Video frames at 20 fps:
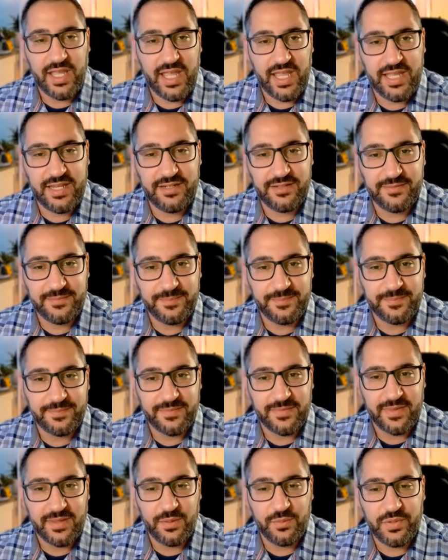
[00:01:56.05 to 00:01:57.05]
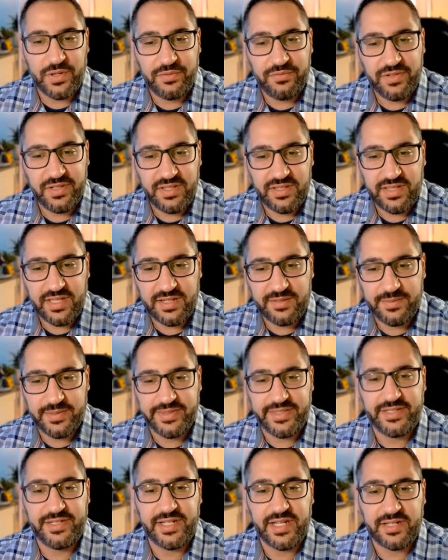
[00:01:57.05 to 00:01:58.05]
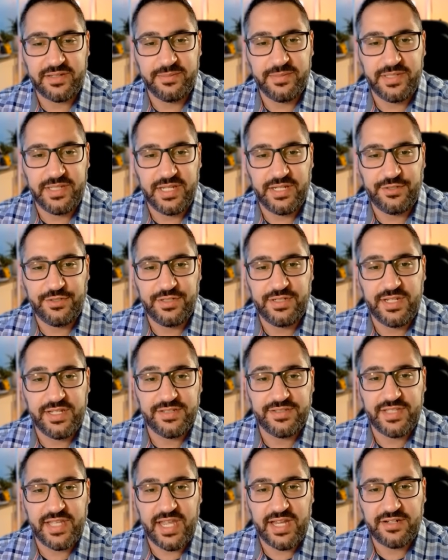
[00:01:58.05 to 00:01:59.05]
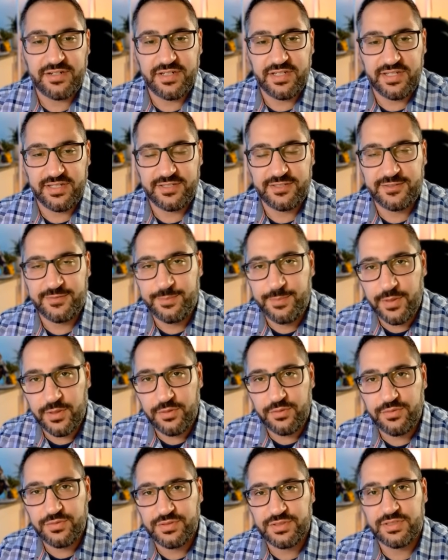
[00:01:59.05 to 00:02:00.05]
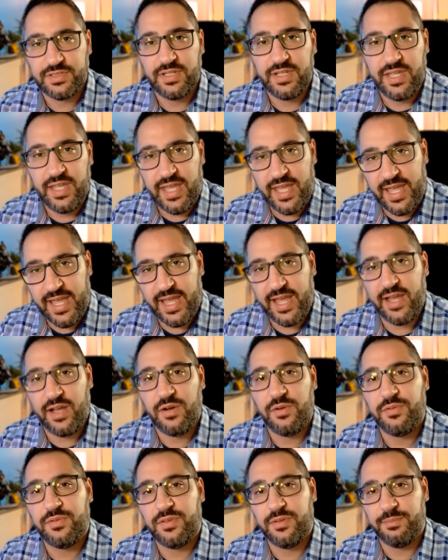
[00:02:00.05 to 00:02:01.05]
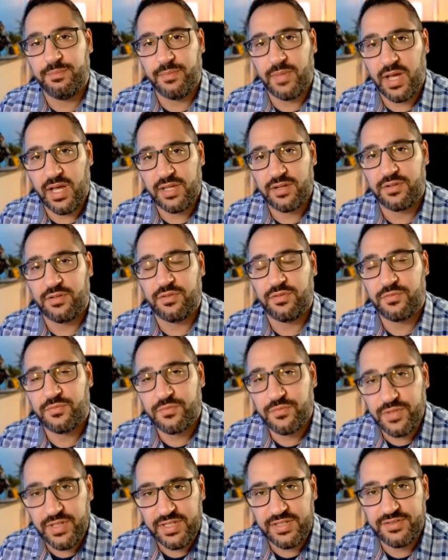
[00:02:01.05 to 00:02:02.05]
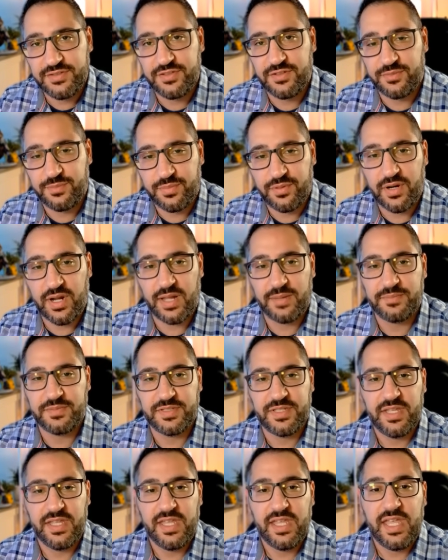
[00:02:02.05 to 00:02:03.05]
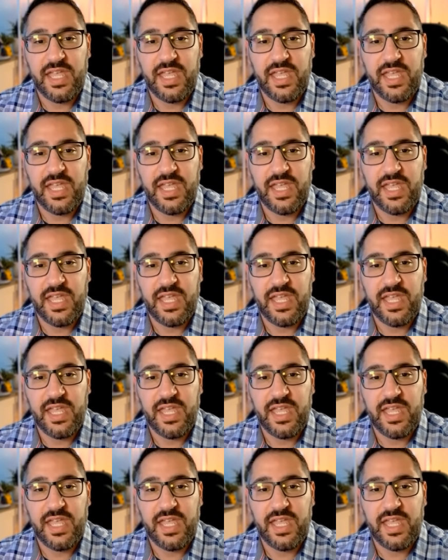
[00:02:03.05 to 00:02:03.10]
And what I really like about the documentation is they actually expose how the model reads your prompts.